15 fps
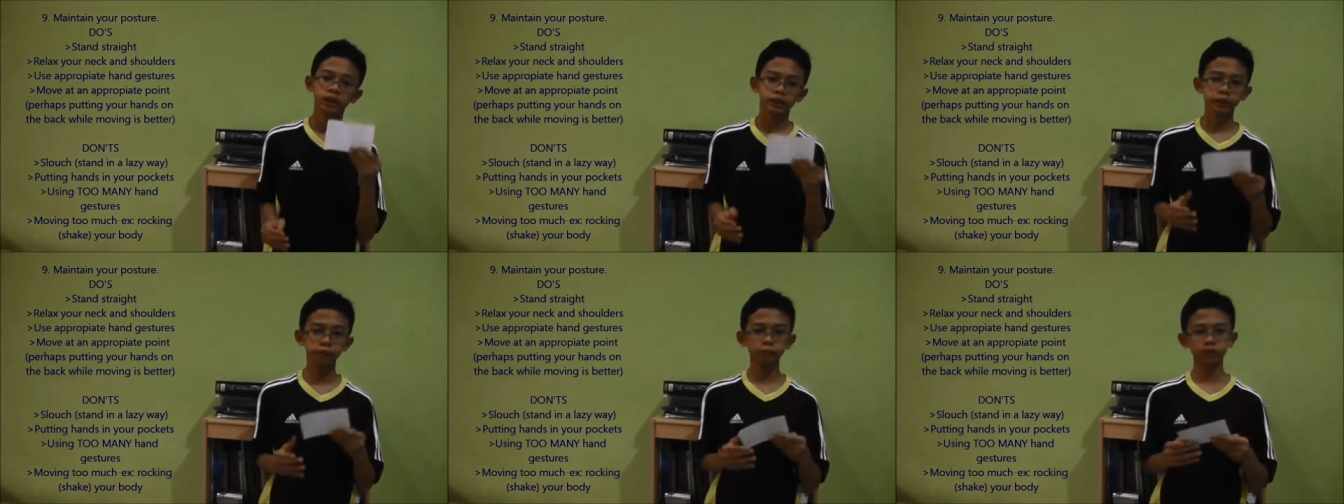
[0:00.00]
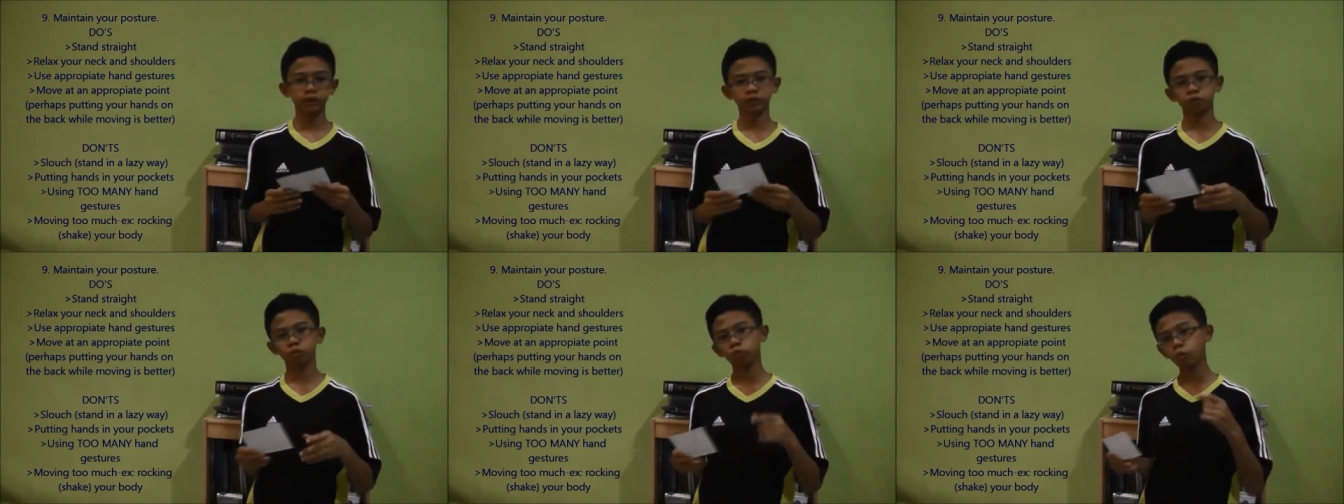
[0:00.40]
You
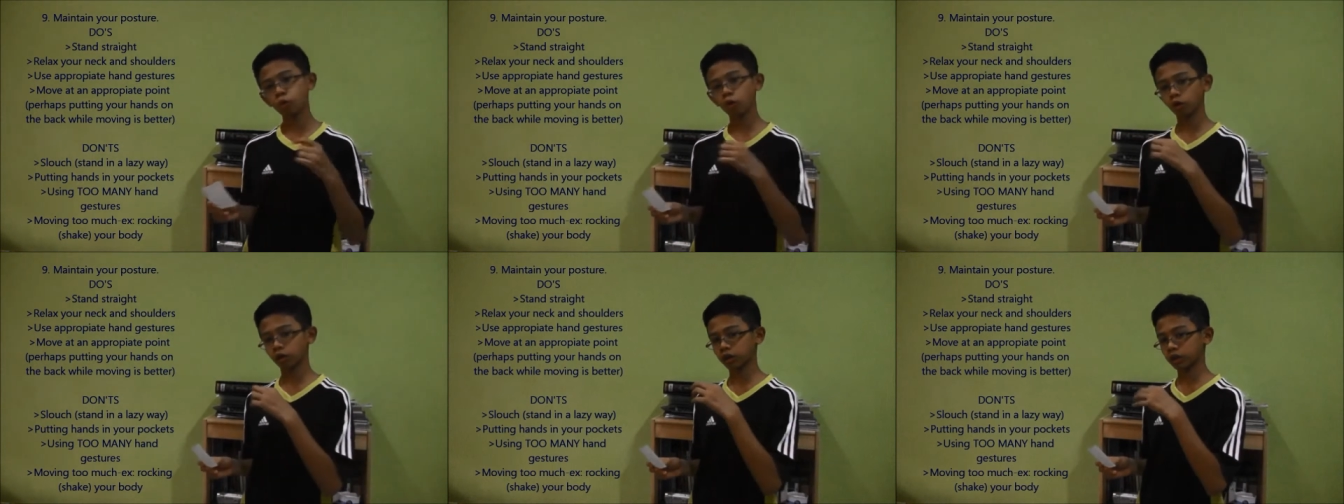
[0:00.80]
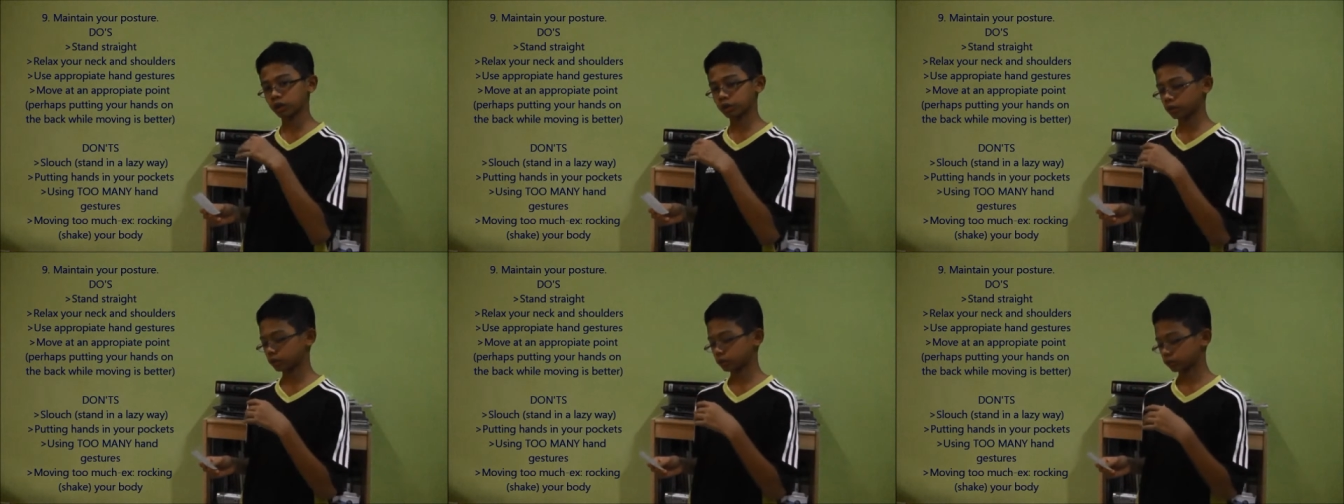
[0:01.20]
must walk,
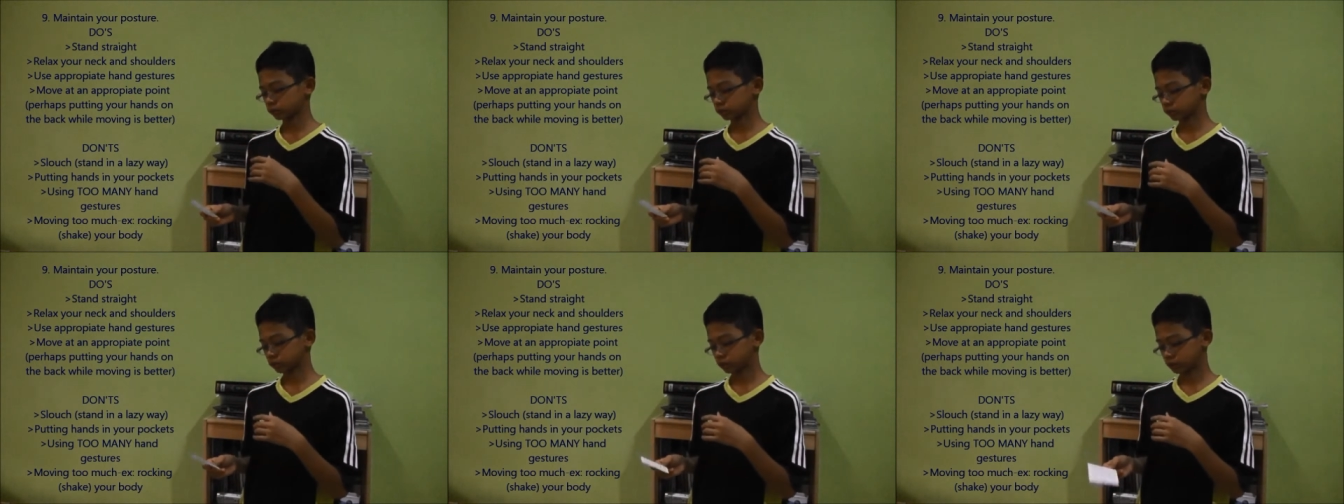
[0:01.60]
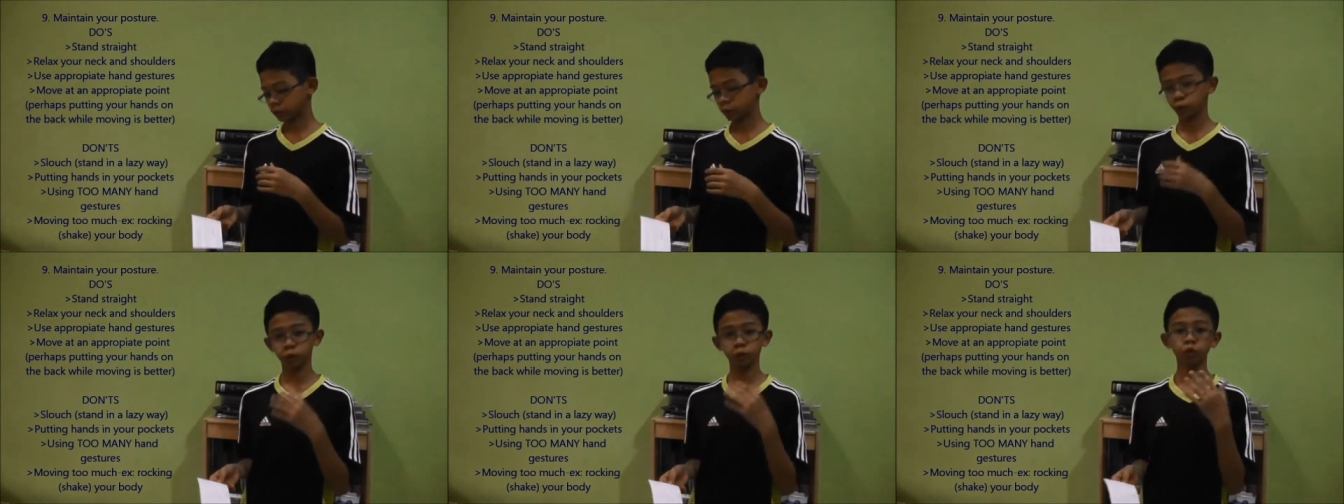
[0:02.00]

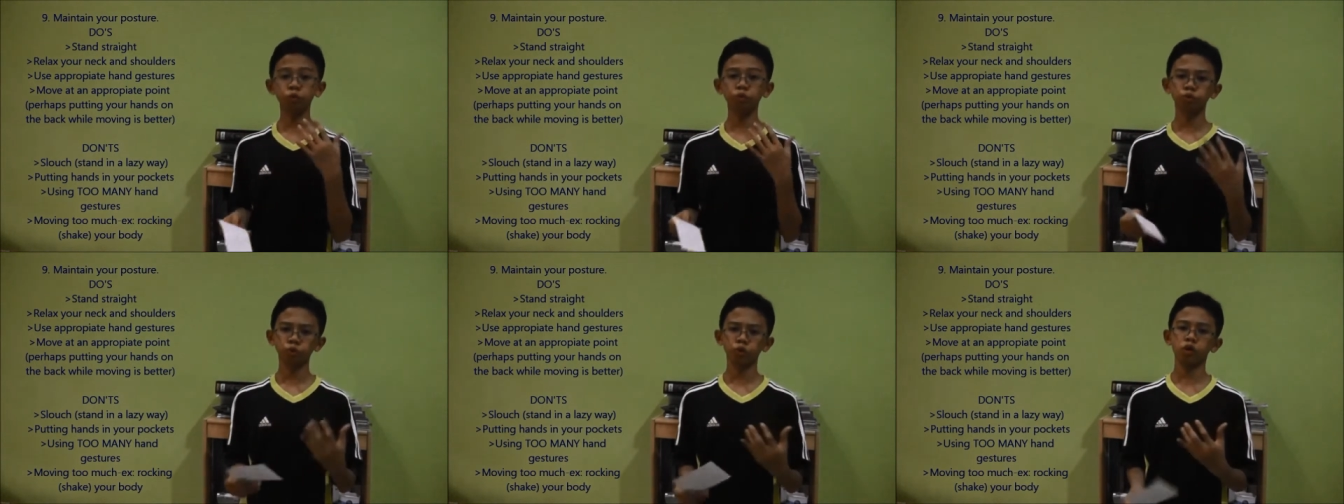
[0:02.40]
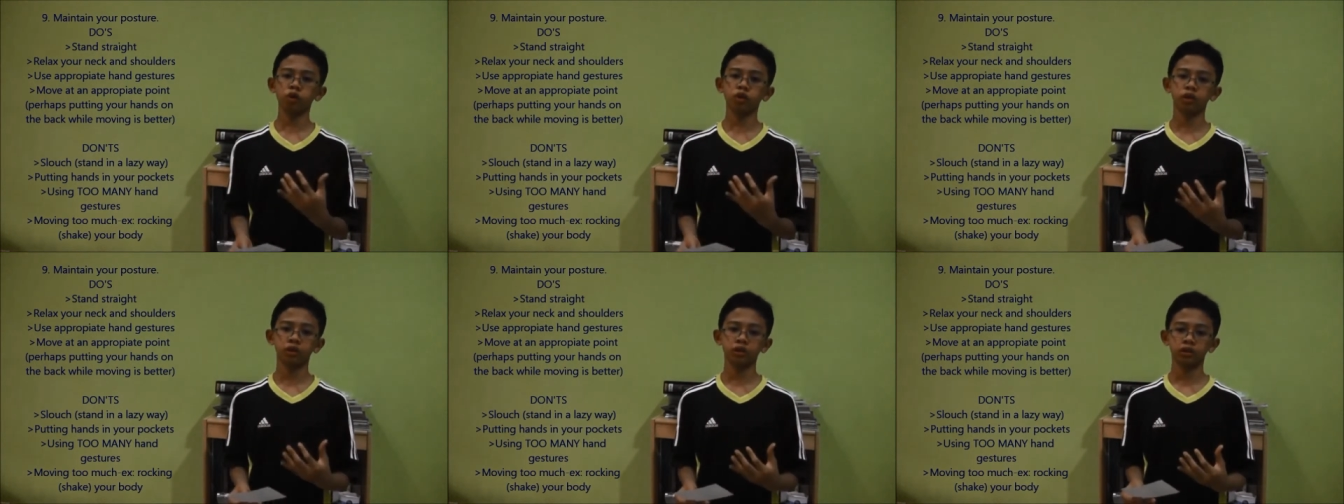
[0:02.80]
don't
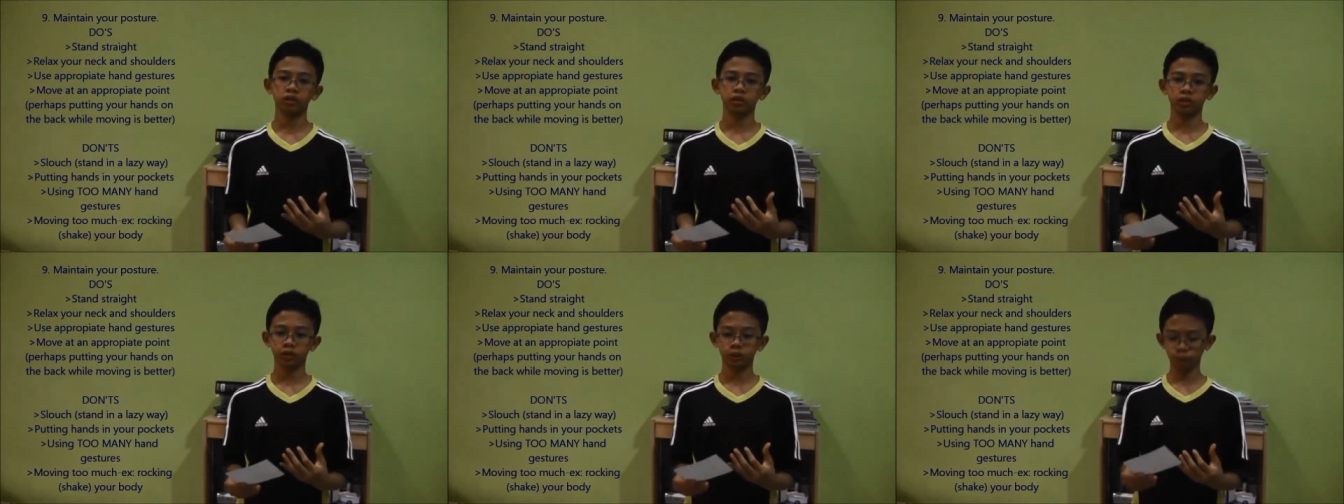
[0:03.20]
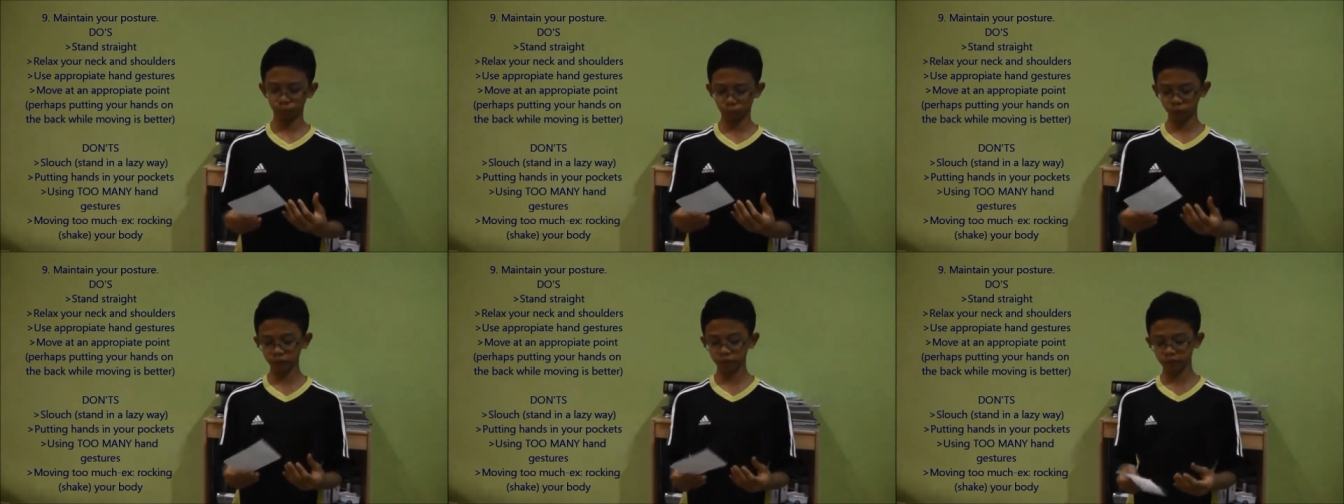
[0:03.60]
rock your
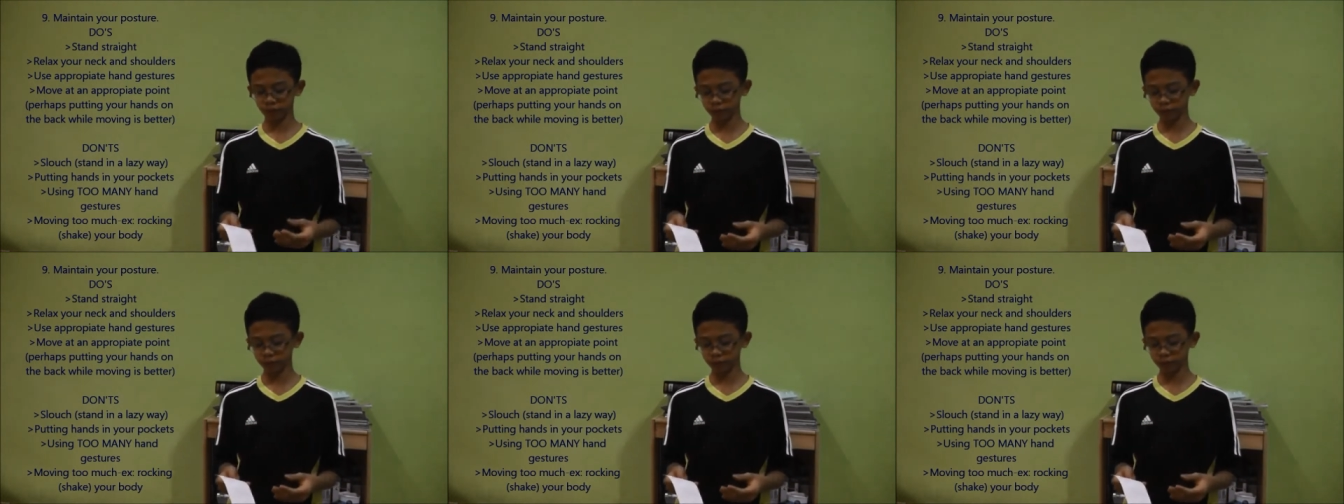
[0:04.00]
body.